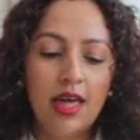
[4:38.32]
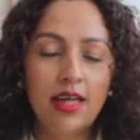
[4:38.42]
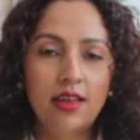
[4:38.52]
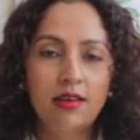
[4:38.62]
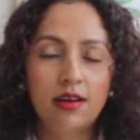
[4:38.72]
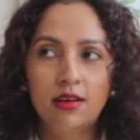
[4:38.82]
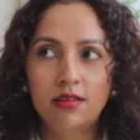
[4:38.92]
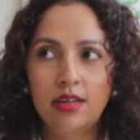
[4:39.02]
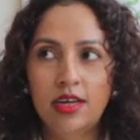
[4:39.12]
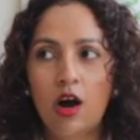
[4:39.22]
And
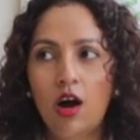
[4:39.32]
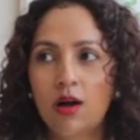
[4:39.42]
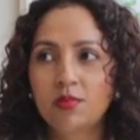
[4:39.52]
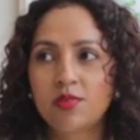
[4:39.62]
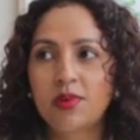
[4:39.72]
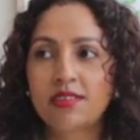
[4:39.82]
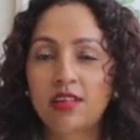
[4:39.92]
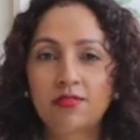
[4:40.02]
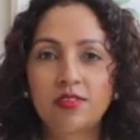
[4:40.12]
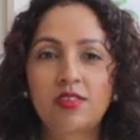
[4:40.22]
it harms my
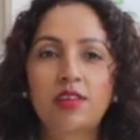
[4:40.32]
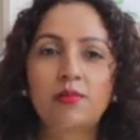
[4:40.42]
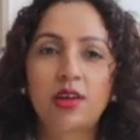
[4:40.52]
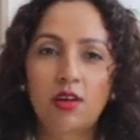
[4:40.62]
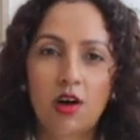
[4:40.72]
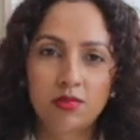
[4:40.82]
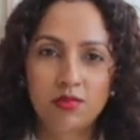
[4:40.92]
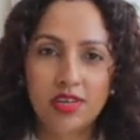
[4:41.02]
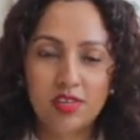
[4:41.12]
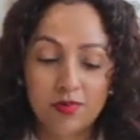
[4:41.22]
self-esteem and it harms
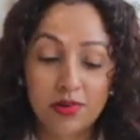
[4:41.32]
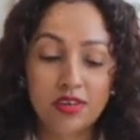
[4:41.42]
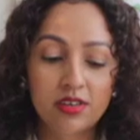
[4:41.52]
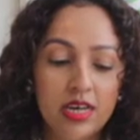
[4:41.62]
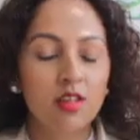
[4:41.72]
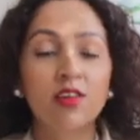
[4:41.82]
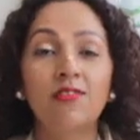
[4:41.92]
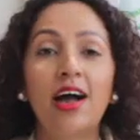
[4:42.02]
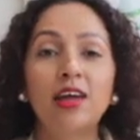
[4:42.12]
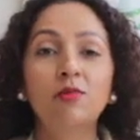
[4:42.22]
my spirit. So if
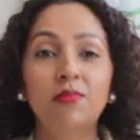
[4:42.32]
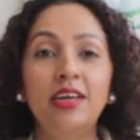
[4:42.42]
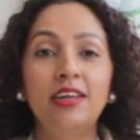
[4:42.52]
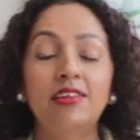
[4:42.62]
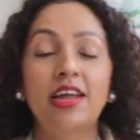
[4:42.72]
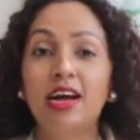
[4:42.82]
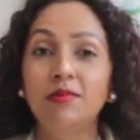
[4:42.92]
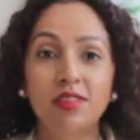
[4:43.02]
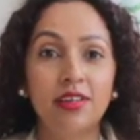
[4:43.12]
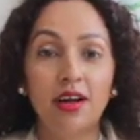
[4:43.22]
I don't believe that
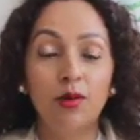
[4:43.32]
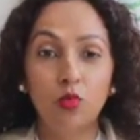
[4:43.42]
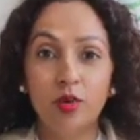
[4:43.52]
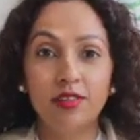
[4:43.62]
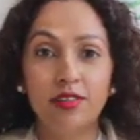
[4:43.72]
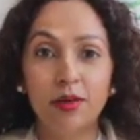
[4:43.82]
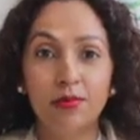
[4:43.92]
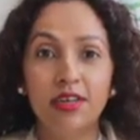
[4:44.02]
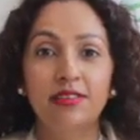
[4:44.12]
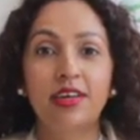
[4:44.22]
I'm worth
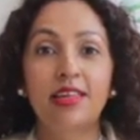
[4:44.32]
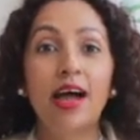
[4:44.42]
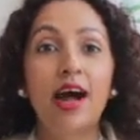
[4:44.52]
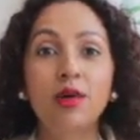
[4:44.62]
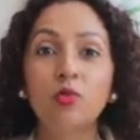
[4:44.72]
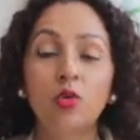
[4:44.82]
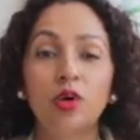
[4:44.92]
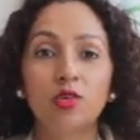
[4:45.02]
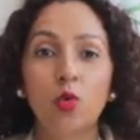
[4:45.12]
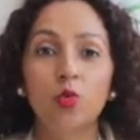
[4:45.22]
celebrating, that I'm
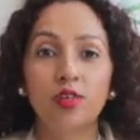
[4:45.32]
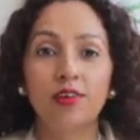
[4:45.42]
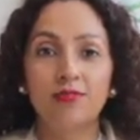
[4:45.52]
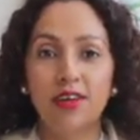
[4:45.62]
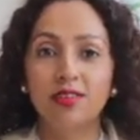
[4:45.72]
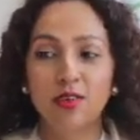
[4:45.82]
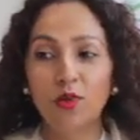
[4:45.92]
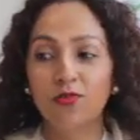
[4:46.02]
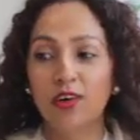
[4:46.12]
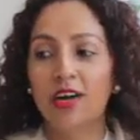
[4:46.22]
worth causing a fuss
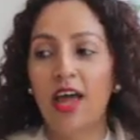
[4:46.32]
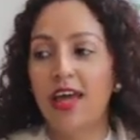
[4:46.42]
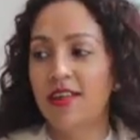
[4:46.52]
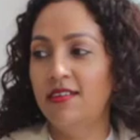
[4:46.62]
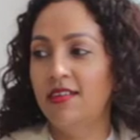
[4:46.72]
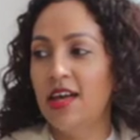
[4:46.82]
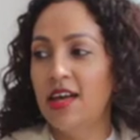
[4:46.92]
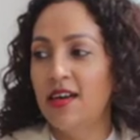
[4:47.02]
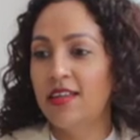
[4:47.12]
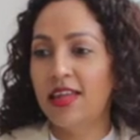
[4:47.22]
over, and
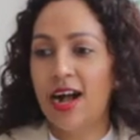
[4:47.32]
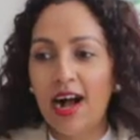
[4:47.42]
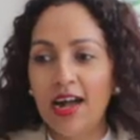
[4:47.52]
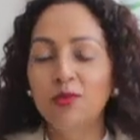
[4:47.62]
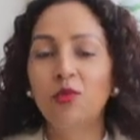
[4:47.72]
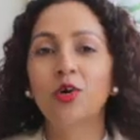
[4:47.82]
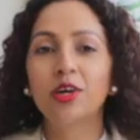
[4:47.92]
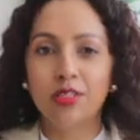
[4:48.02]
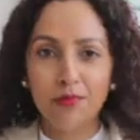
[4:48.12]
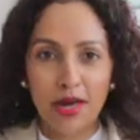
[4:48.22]
that I'm
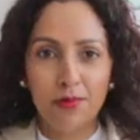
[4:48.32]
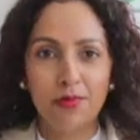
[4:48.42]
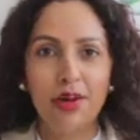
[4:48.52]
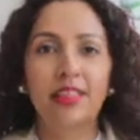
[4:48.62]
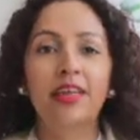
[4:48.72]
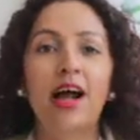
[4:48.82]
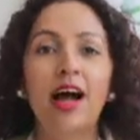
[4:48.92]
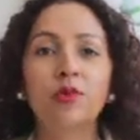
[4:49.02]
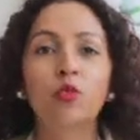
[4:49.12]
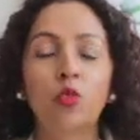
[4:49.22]
worth the pampering, and that
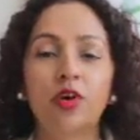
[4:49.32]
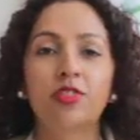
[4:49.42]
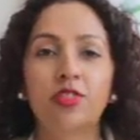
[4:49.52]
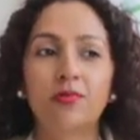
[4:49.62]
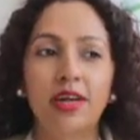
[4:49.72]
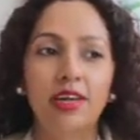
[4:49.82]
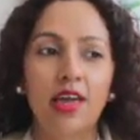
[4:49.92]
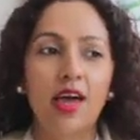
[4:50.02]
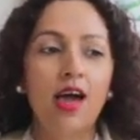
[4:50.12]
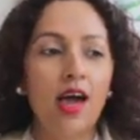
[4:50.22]
I'm worth the
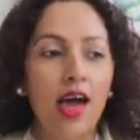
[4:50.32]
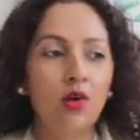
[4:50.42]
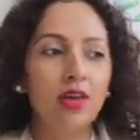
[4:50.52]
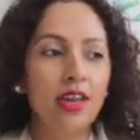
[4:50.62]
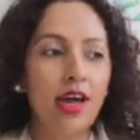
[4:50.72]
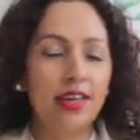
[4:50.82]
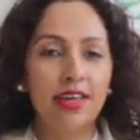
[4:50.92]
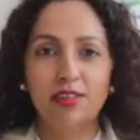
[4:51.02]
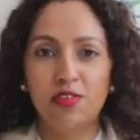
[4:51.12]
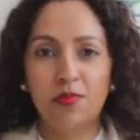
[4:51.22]
money, how can
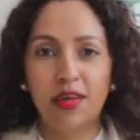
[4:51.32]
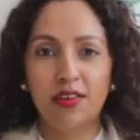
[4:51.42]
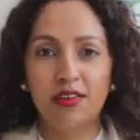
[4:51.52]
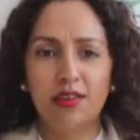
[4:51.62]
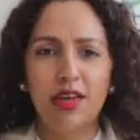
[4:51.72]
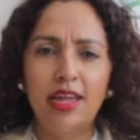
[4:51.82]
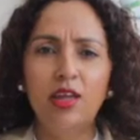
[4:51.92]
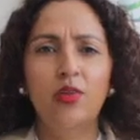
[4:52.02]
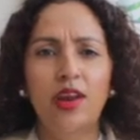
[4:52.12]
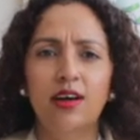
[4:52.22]
I expect
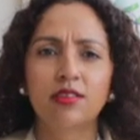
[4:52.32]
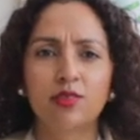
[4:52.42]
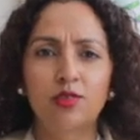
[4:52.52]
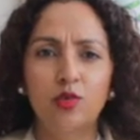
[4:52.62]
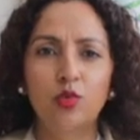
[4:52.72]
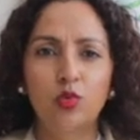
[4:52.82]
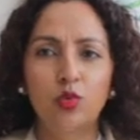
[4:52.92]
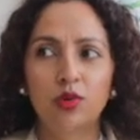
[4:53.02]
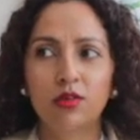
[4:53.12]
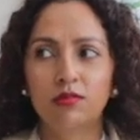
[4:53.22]
anyone else to